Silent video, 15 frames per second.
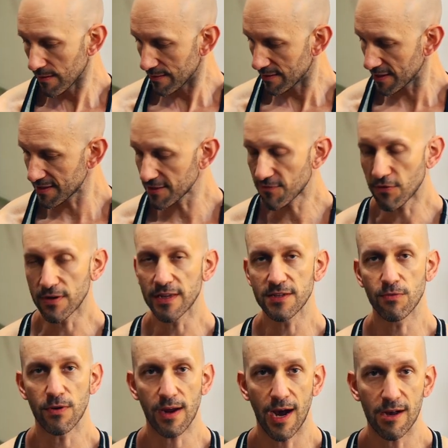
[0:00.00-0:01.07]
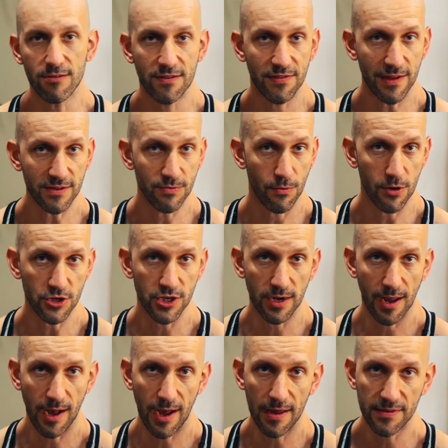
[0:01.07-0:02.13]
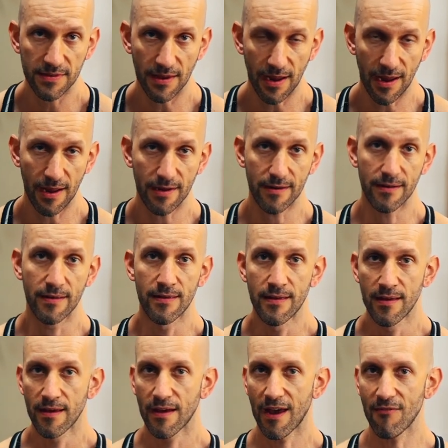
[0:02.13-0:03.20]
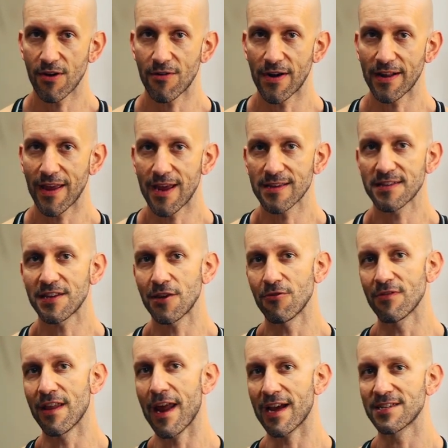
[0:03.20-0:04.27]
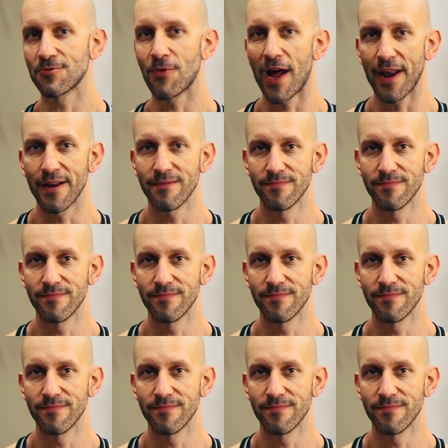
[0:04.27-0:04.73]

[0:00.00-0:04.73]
this is for this workout. Thanks for watching, guys, and have a great day. See you in the next one.